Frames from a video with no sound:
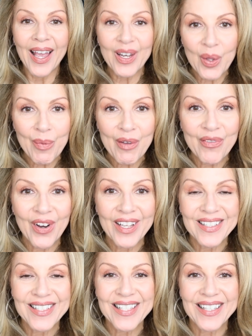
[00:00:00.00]
Hello my
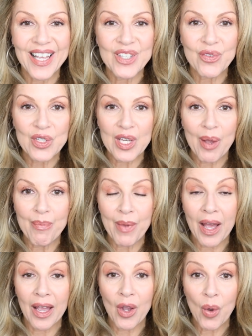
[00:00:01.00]
friends, thanks for stopping
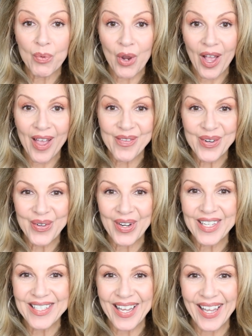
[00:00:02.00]
by. I hope you're all having a
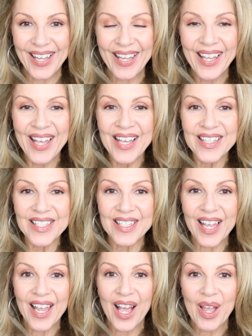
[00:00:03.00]
great day.
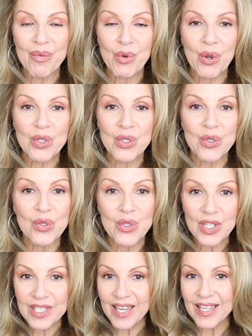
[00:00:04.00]
Today I am going to do
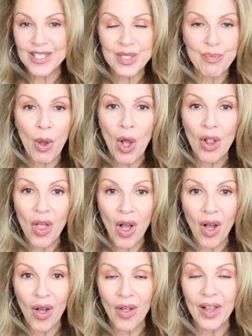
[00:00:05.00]
just a small
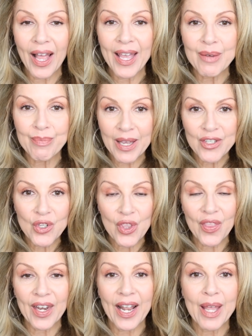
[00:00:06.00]
haul. I had
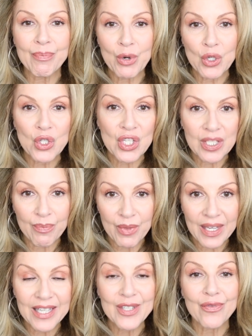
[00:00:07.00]
mentioned that I had purchased some
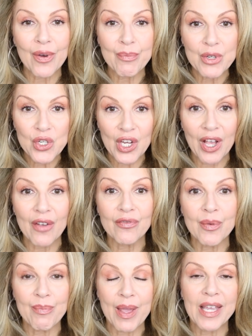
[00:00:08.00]
things from Michelle
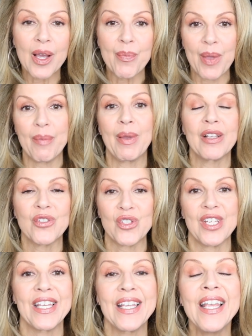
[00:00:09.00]
from Makeup M L
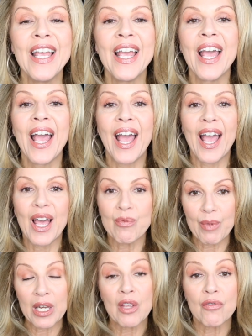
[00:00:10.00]
C,
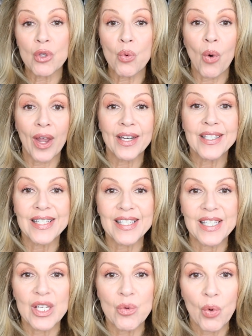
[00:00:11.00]
and many of you wanted to
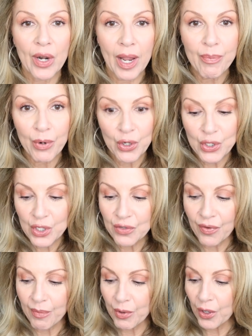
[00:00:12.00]
see what I
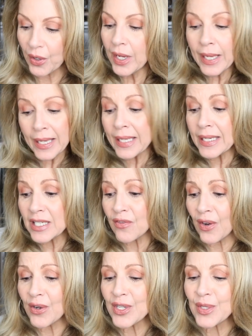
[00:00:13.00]
purchased from her. It
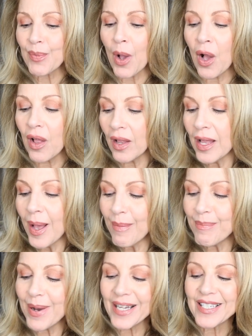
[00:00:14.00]
is very small,
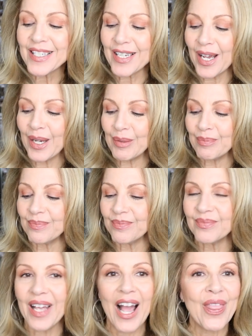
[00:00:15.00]
but
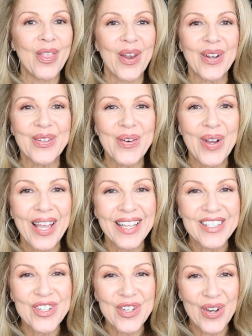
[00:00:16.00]
um, I thought I'd go
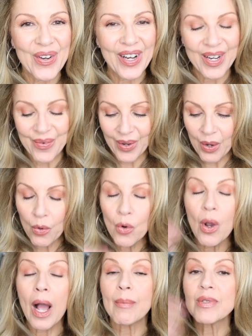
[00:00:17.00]
ahead and share it anyway.
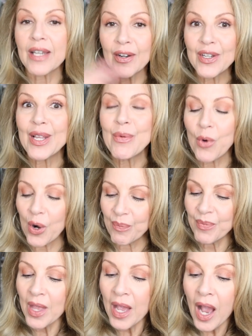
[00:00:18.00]
Whew, I'm starting to get warm.